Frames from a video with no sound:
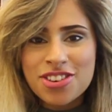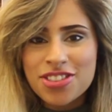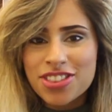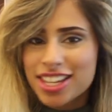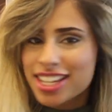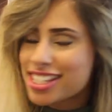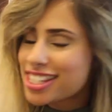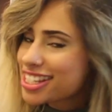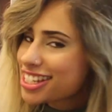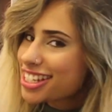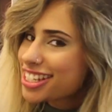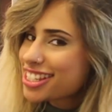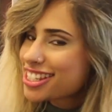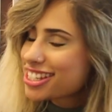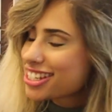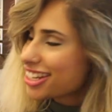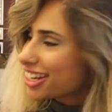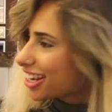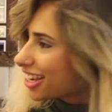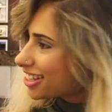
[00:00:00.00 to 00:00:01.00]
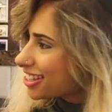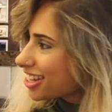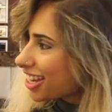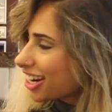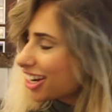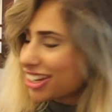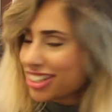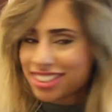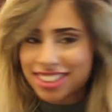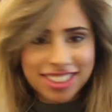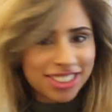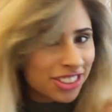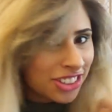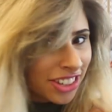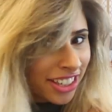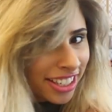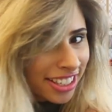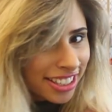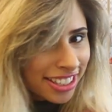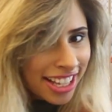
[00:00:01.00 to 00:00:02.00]
this is today's hair
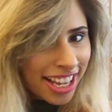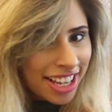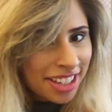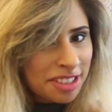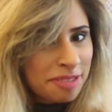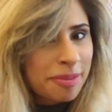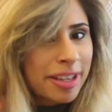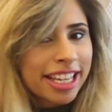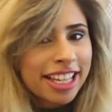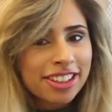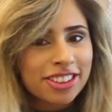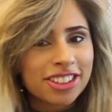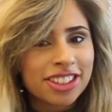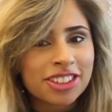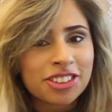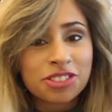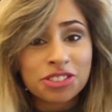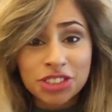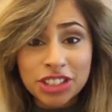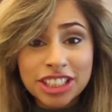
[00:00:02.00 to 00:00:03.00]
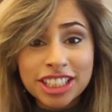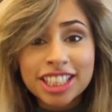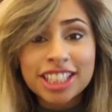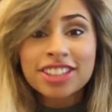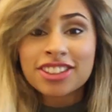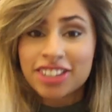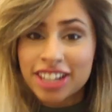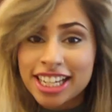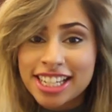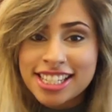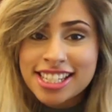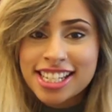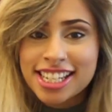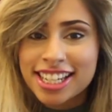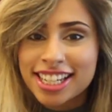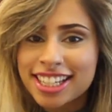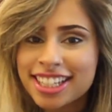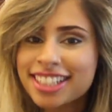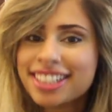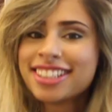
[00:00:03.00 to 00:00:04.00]
tutorial, how to make it look really
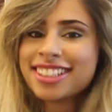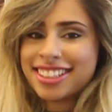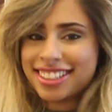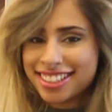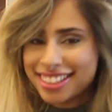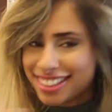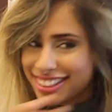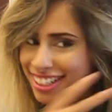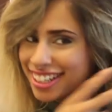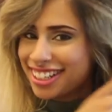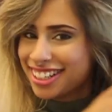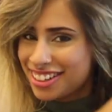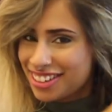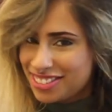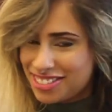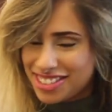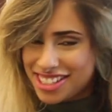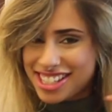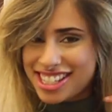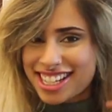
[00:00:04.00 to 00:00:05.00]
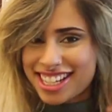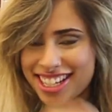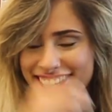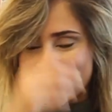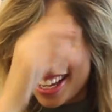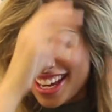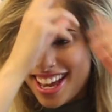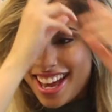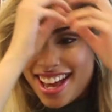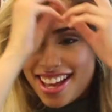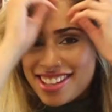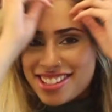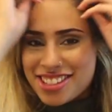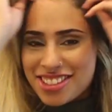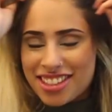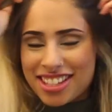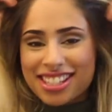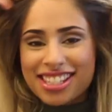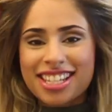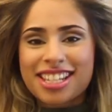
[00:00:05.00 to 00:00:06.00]
crazy. No, I'm just kidding. So
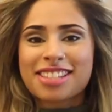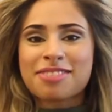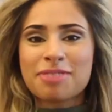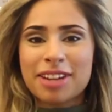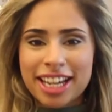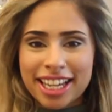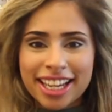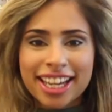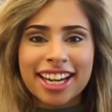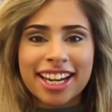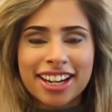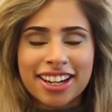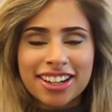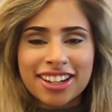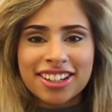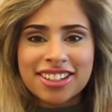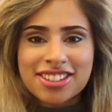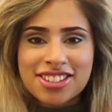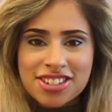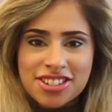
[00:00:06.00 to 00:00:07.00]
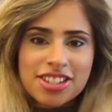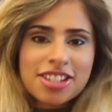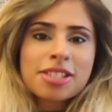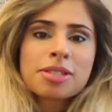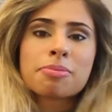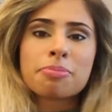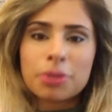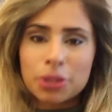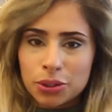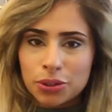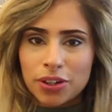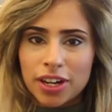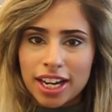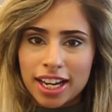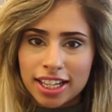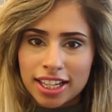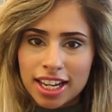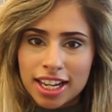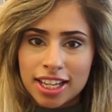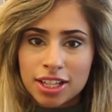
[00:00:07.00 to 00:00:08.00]
this is my hair just blow
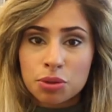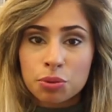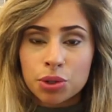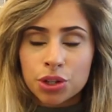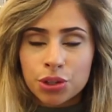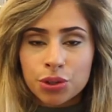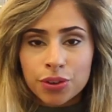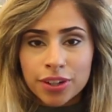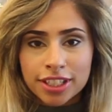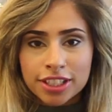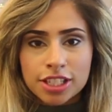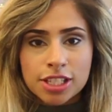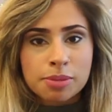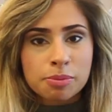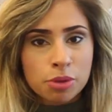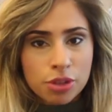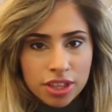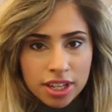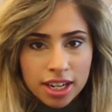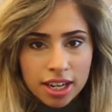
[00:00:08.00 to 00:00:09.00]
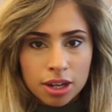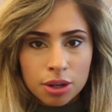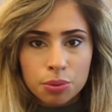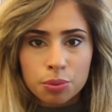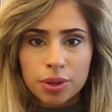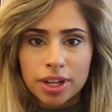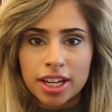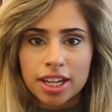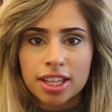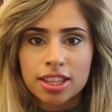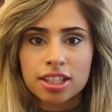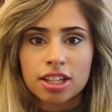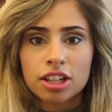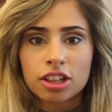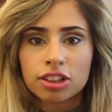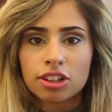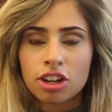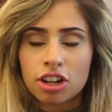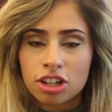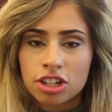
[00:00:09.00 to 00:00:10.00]
dried, and we're going to smooth it out with a
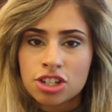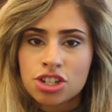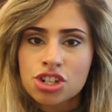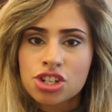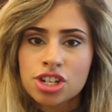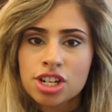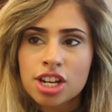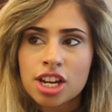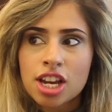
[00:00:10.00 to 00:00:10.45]
large